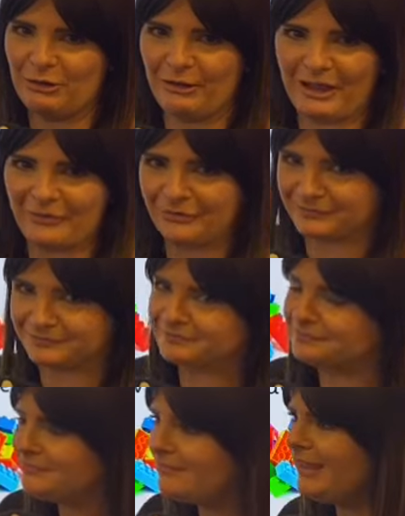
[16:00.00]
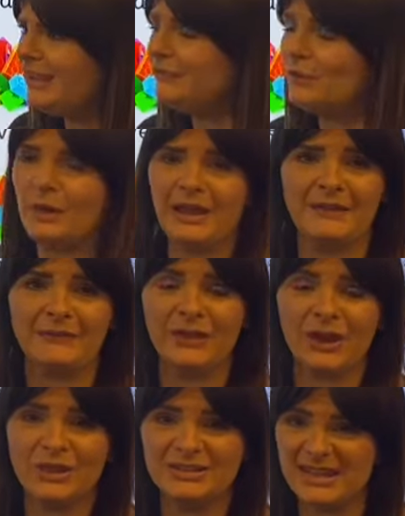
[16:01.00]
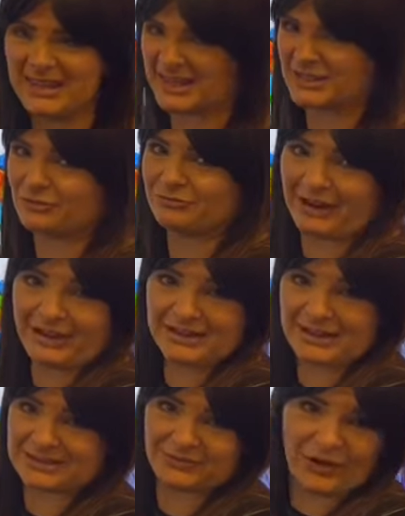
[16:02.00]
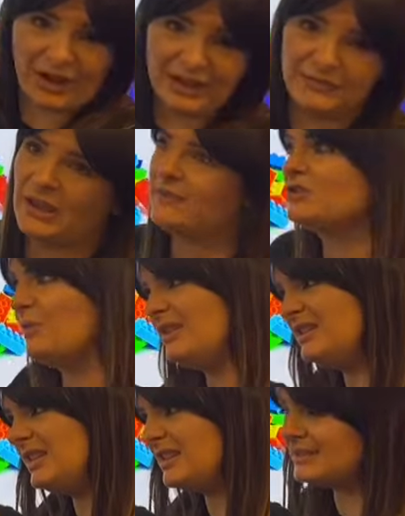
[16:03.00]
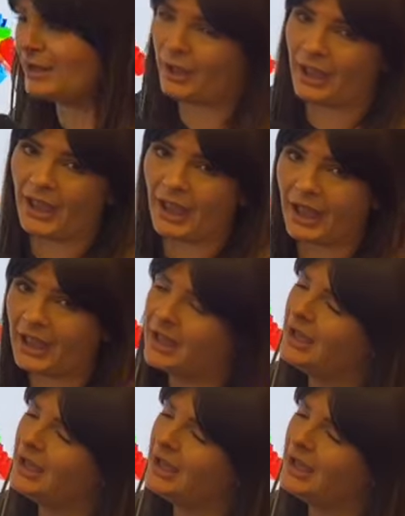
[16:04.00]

have. If you only have 30, that's great, that's fine. If you have 20, that's okay.